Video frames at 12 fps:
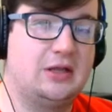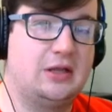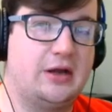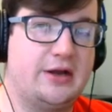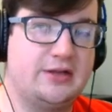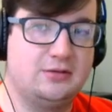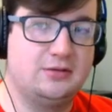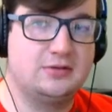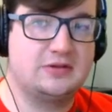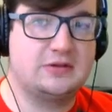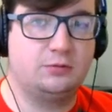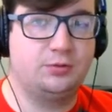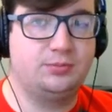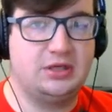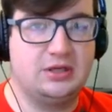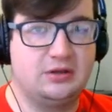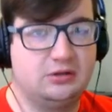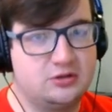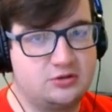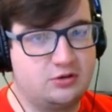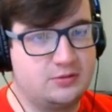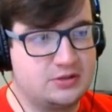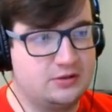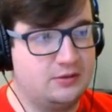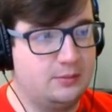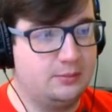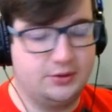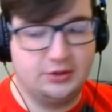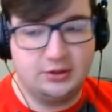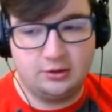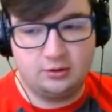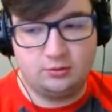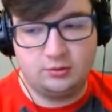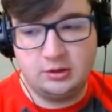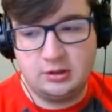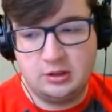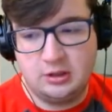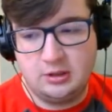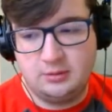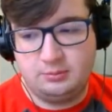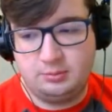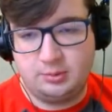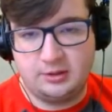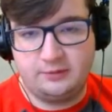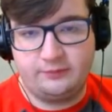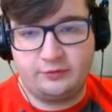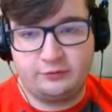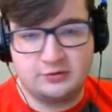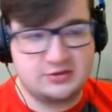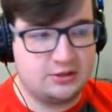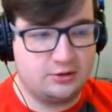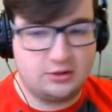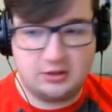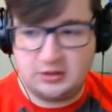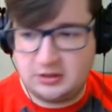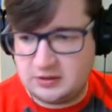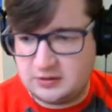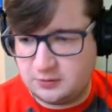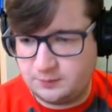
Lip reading: I use will be in the description below. But the first thing you're going to need to do